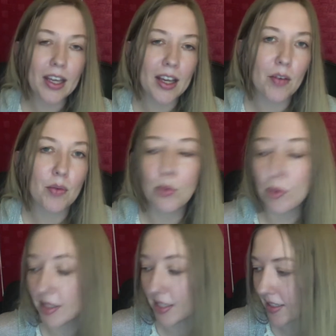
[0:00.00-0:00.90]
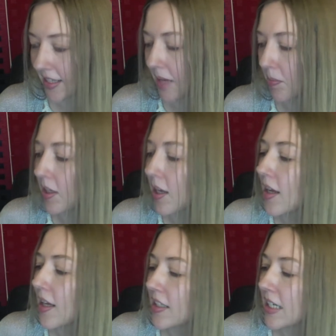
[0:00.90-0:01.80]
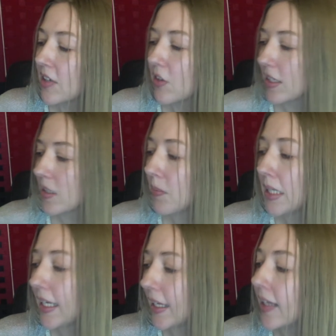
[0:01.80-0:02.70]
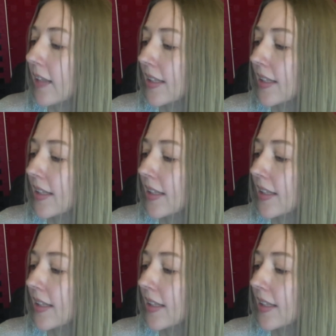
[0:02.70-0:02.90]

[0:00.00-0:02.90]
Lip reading: runes are saying. But generally speaking,